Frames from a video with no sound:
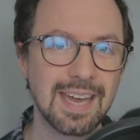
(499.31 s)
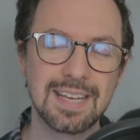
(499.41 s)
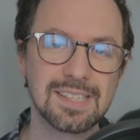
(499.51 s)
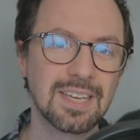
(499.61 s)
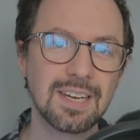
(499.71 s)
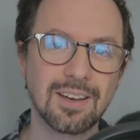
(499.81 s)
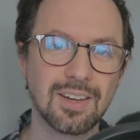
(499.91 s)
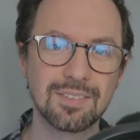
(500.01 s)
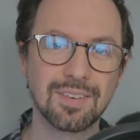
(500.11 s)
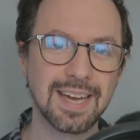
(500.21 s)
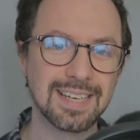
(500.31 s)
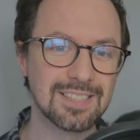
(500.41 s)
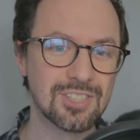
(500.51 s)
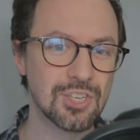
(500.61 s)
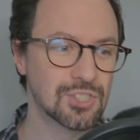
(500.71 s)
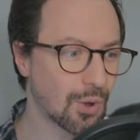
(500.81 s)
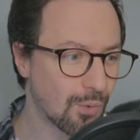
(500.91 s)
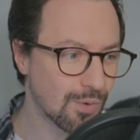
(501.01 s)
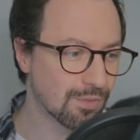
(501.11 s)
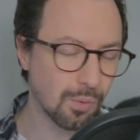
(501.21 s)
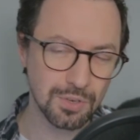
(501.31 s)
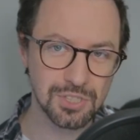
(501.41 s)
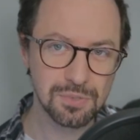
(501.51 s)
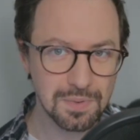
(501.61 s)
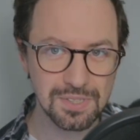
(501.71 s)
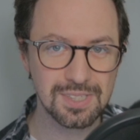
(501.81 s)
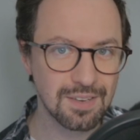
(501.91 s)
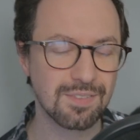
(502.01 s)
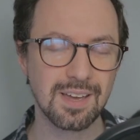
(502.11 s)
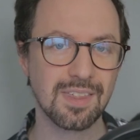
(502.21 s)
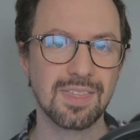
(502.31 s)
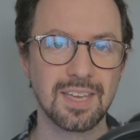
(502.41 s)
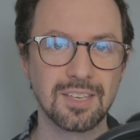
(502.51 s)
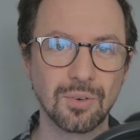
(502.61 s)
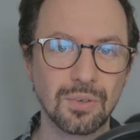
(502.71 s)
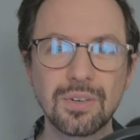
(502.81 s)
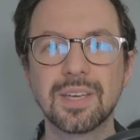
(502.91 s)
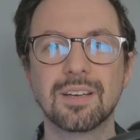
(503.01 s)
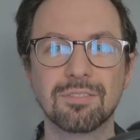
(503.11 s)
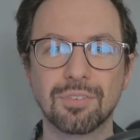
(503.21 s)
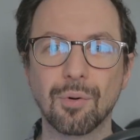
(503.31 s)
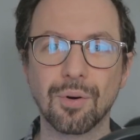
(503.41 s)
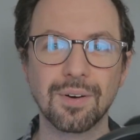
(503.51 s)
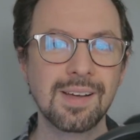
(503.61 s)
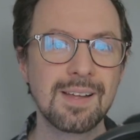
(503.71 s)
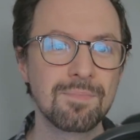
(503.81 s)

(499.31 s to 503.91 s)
it's going to kind of like dissolve what specific thing you're looking for.